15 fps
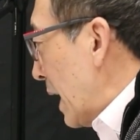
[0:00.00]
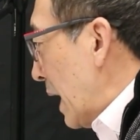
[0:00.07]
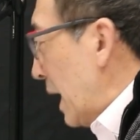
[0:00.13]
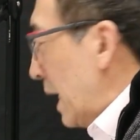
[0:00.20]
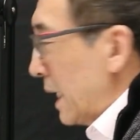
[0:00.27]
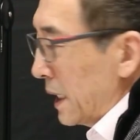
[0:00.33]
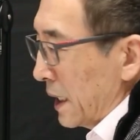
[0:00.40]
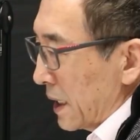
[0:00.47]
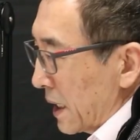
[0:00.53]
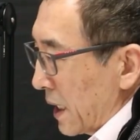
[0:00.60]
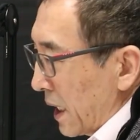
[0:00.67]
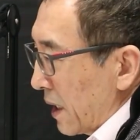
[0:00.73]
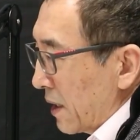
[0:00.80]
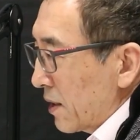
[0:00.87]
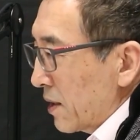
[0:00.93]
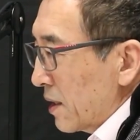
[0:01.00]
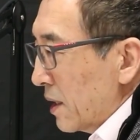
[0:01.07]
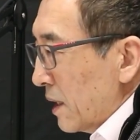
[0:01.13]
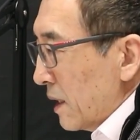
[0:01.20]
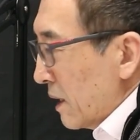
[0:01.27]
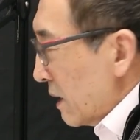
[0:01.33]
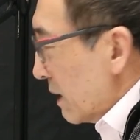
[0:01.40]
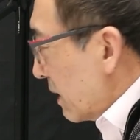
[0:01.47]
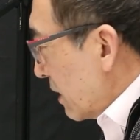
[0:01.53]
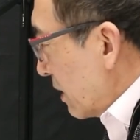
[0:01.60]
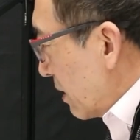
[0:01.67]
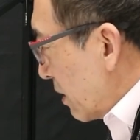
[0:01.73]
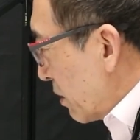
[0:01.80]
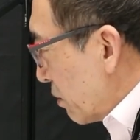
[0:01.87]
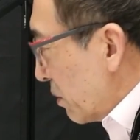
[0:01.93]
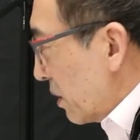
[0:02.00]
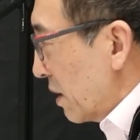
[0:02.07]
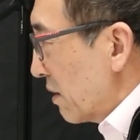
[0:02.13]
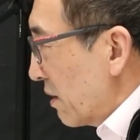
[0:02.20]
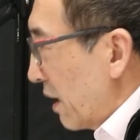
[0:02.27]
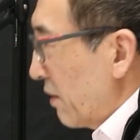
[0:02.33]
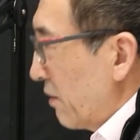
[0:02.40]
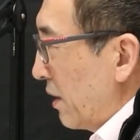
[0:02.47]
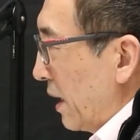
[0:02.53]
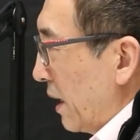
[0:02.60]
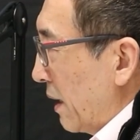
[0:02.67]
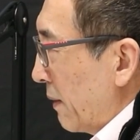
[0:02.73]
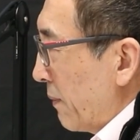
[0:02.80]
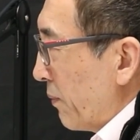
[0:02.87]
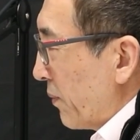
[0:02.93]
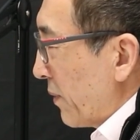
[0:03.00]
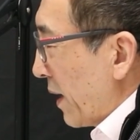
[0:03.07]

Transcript: collecting dust, doing nothing,